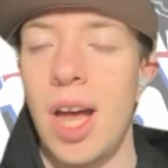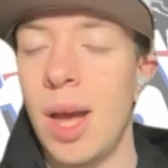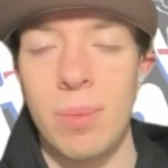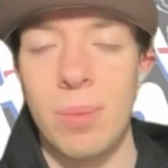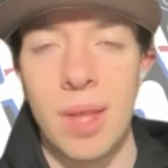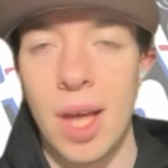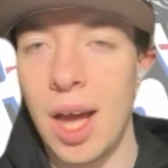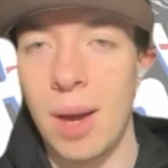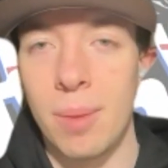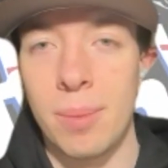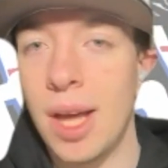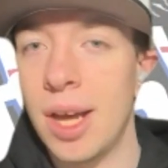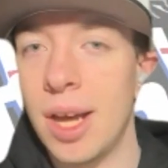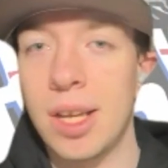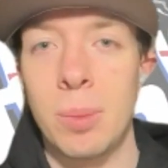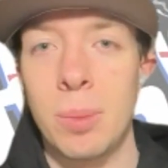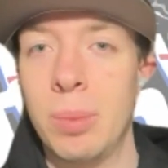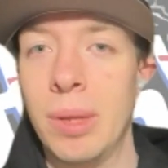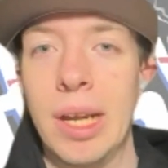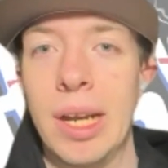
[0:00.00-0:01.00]
I'm not
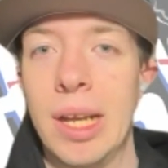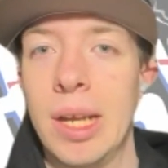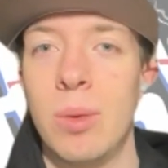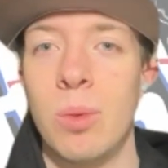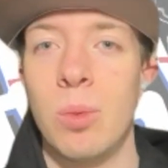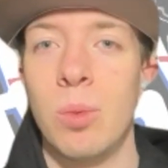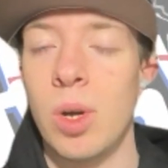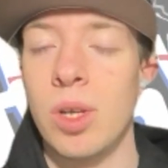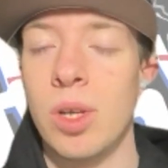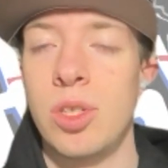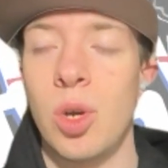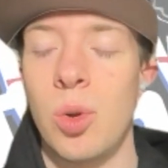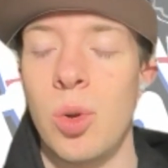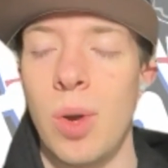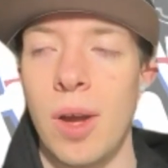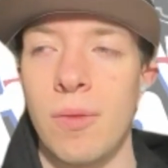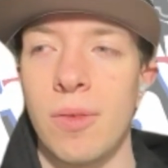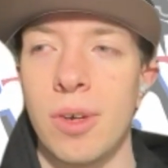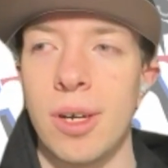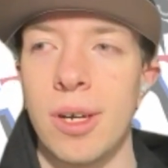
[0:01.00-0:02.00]
complaining
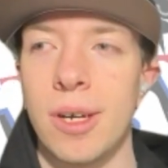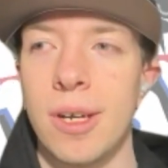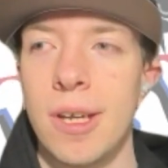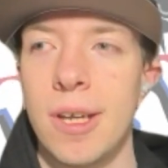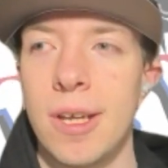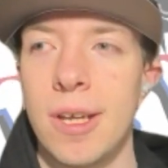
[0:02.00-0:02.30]
whatsoever.